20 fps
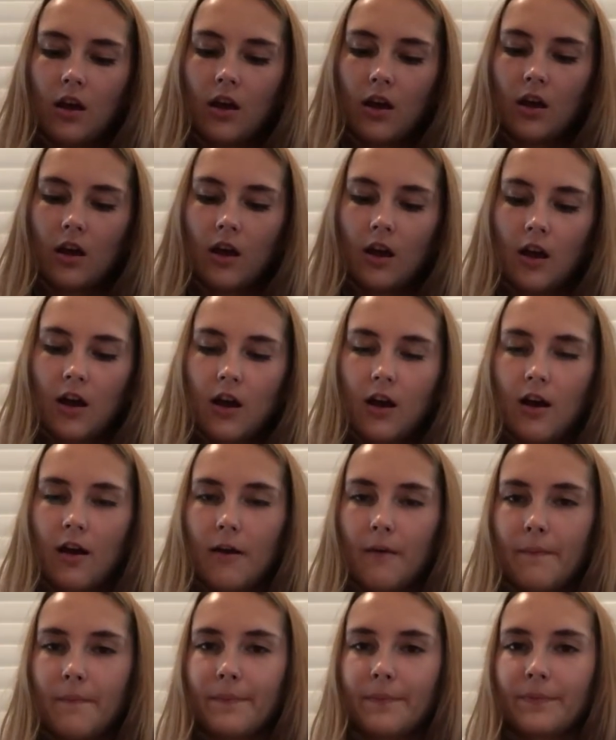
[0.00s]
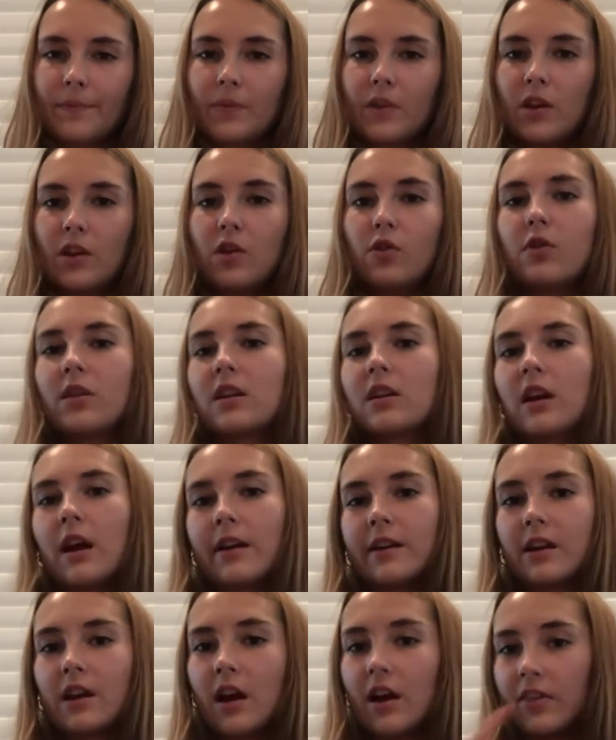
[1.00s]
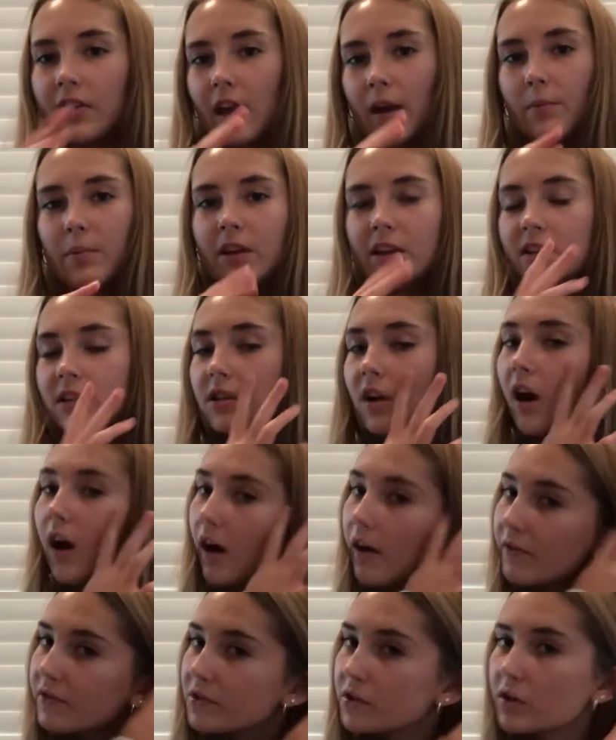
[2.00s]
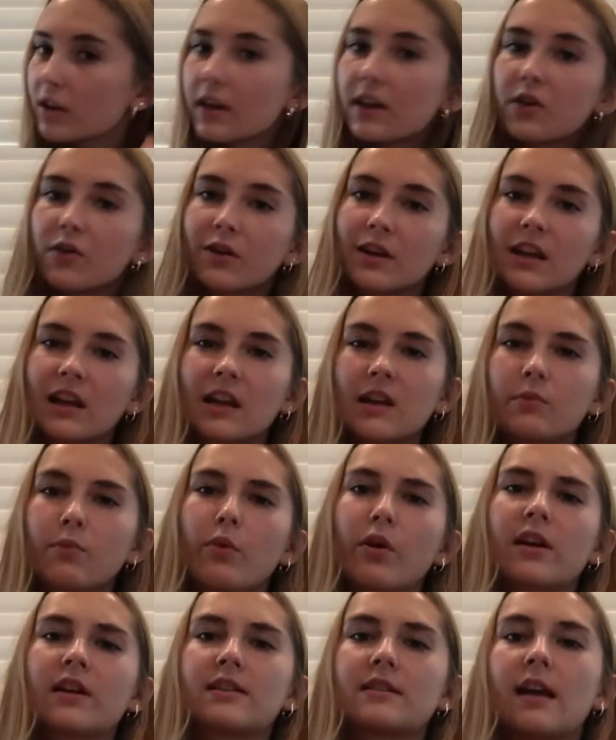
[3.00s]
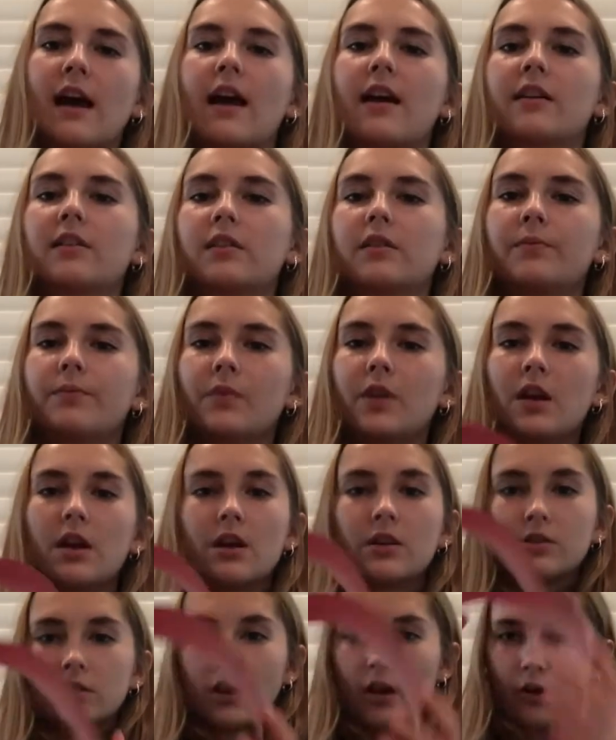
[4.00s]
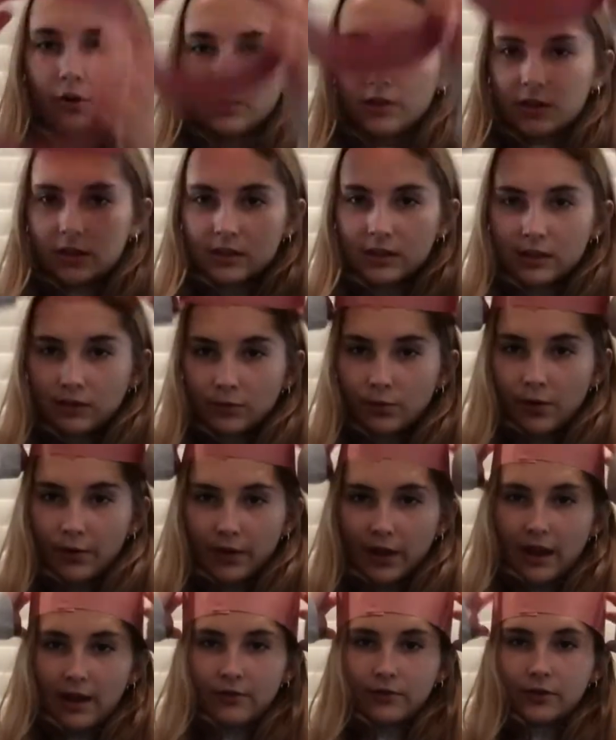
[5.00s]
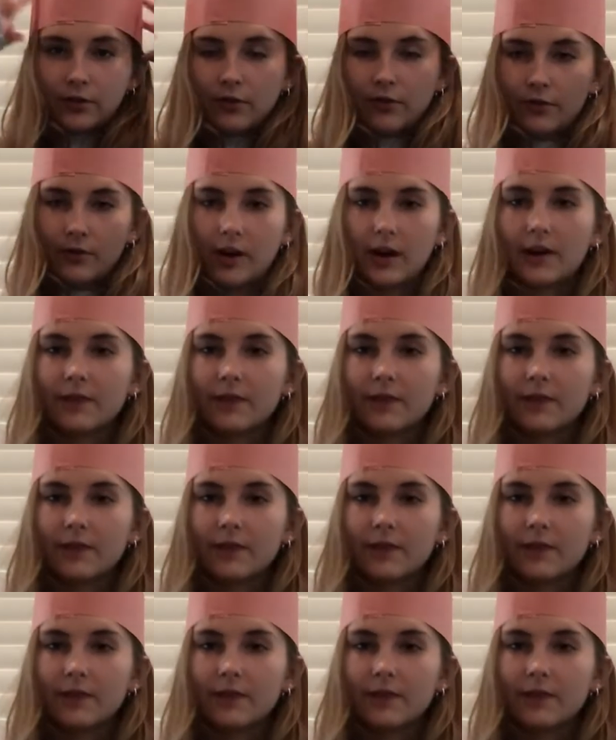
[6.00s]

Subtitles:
kind of cut that piece off so that you can get it more exact. So this is what we have so far.